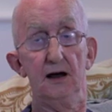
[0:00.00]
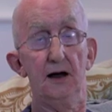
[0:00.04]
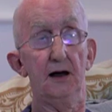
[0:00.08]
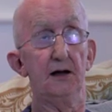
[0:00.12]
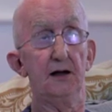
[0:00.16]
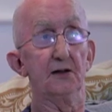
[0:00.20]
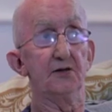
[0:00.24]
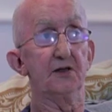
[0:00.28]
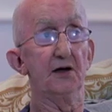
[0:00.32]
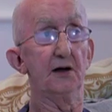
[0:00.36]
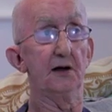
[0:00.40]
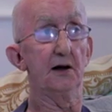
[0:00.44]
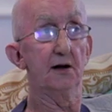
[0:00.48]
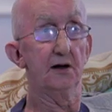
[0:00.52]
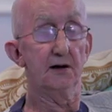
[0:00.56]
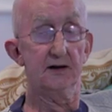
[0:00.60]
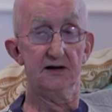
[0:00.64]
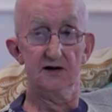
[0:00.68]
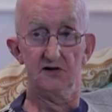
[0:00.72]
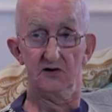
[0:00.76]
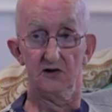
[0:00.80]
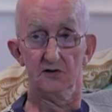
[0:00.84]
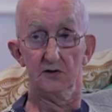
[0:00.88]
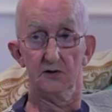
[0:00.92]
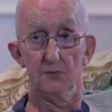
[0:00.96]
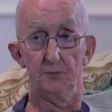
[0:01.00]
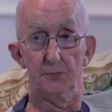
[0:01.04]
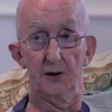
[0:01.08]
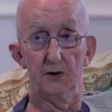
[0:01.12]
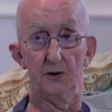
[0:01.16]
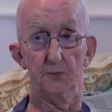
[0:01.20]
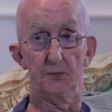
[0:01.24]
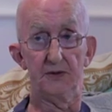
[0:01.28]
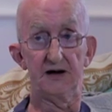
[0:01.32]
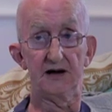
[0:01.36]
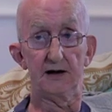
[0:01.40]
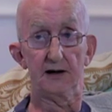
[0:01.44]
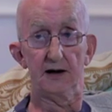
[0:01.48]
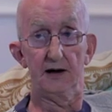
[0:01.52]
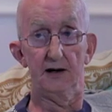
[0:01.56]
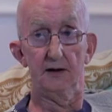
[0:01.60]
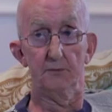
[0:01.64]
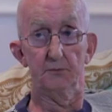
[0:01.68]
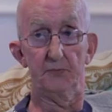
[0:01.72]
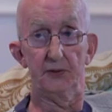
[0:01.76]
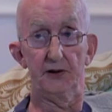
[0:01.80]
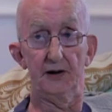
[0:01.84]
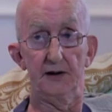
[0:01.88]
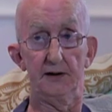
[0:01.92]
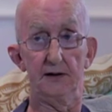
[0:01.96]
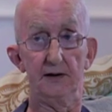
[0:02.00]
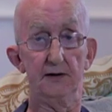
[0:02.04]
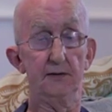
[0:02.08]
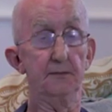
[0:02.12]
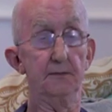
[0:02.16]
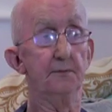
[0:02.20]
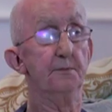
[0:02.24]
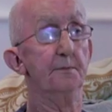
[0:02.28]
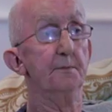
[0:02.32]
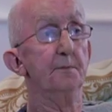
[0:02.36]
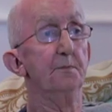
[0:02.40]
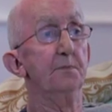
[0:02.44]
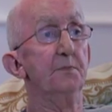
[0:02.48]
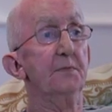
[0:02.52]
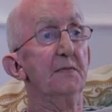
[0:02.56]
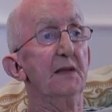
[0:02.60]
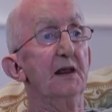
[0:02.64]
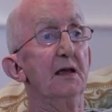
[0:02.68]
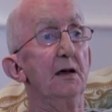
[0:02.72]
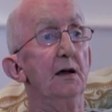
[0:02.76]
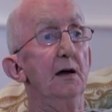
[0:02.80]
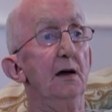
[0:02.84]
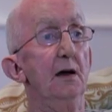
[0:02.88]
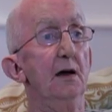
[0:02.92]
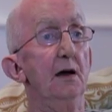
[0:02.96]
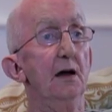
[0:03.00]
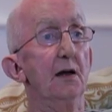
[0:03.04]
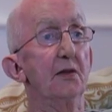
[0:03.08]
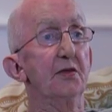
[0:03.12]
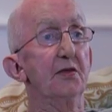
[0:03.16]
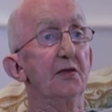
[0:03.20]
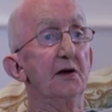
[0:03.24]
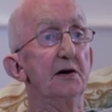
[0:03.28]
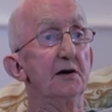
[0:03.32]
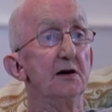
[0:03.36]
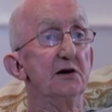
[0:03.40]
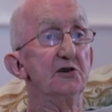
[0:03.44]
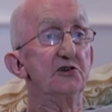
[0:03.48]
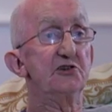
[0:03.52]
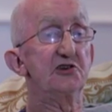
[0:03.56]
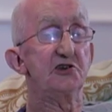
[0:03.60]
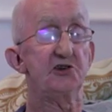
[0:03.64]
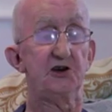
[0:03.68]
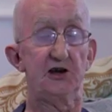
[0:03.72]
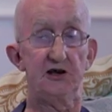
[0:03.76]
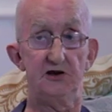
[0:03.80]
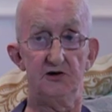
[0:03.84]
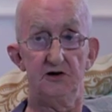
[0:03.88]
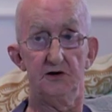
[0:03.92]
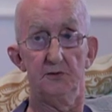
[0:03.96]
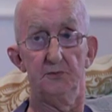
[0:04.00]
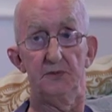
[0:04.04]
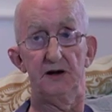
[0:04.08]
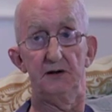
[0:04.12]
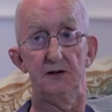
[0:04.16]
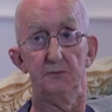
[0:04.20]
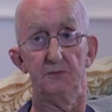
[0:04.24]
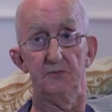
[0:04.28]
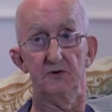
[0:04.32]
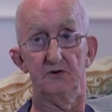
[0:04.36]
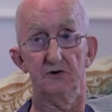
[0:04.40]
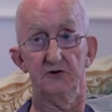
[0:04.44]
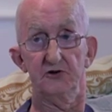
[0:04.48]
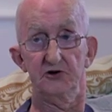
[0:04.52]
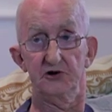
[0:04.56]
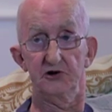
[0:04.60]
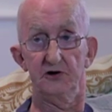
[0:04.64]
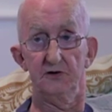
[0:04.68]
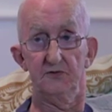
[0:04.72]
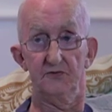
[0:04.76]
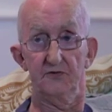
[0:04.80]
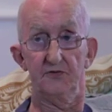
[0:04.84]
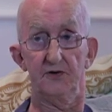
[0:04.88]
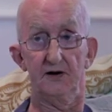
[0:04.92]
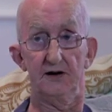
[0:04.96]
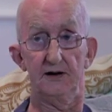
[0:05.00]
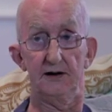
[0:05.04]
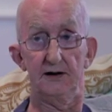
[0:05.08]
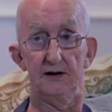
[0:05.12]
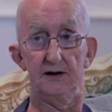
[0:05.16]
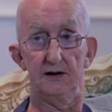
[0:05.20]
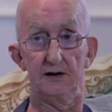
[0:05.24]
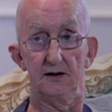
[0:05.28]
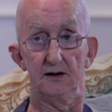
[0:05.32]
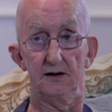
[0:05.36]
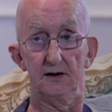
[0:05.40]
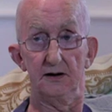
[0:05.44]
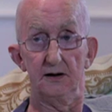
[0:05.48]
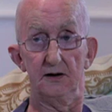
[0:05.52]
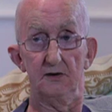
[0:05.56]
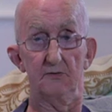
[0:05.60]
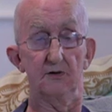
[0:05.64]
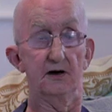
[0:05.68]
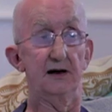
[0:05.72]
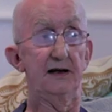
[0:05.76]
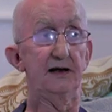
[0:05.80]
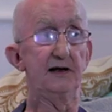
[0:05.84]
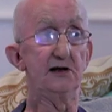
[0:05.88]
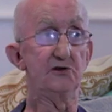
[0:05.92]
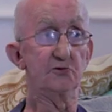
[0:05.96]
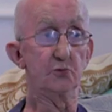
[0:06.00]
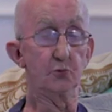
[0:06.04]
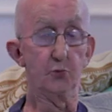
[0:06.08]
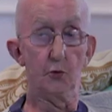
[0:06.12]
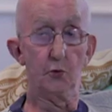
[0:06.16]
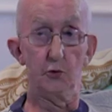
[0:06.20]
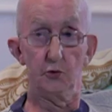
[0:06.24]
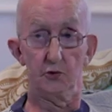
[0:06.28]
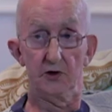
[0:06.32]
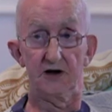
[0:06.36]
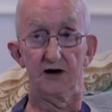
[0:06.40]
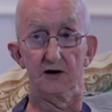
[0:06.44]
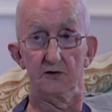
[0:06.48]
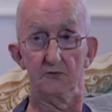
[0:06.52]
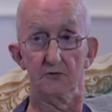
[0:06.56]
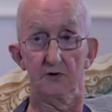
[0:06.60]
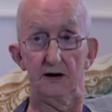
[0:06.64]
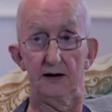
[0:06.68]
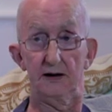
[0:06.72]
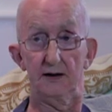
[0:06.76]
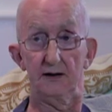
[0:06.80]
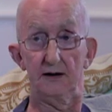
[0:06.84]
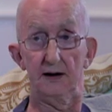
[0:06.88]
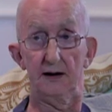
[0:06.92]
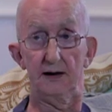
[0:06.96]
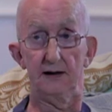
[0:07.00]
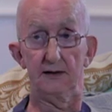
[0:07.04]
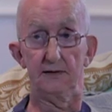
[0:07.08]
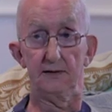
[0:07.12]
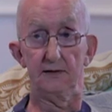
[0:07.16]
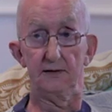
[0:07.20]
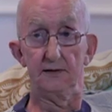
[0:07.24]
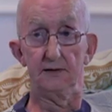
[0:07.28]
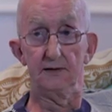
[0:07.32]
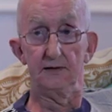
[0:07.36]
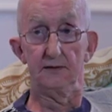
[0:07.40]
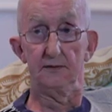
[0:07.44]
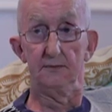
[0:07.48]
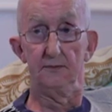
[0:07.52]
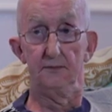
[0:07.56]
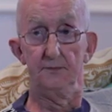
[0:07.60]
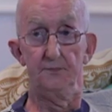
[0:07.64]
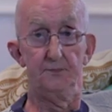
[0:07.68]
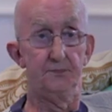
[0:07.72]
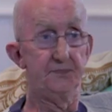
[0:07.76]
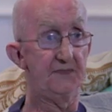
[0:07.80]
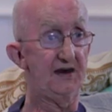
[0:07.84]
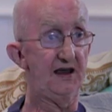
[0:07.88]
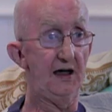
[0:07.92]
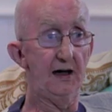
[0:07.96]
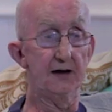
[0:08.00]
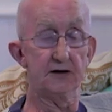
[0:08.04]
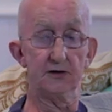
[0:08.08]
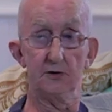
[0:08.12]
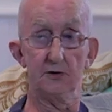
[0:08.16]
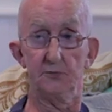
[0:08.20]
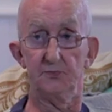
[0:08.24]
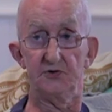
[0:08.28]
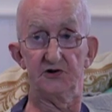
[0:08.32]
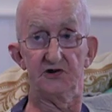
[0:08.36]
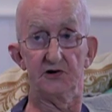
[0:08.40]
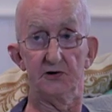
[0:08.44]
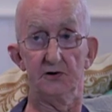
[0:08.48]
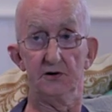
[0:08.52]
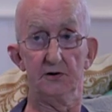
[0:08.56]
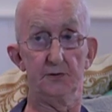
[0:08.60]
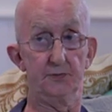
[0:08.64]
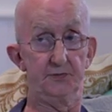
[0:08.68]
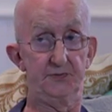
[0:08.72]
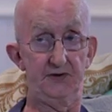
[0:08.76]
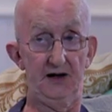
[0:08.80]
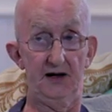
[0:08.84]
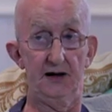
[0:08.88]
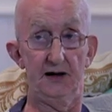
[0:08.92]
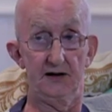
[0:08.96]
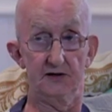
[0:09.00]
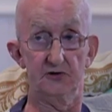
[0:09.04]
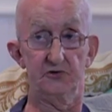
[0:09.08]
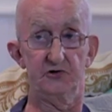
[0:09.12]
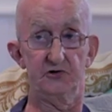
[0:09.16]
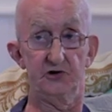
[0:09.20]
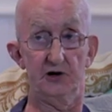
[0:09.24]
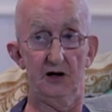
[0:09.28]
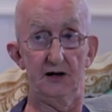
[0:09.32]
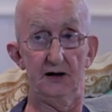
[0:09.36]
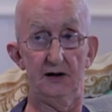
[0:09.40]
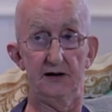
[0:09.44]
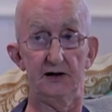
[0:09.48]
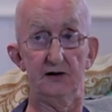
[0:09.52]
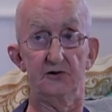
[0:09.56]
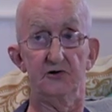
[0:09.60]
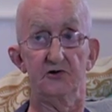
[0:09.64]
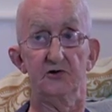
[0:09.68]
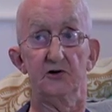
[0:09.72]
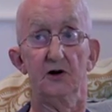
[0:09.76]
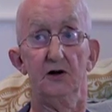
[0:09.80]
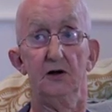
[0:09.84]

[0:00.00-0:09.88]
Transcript: at the height of the bombing campaign, that a senior member of Sinn Féin IRA is walking around London unobserved, unchallenged.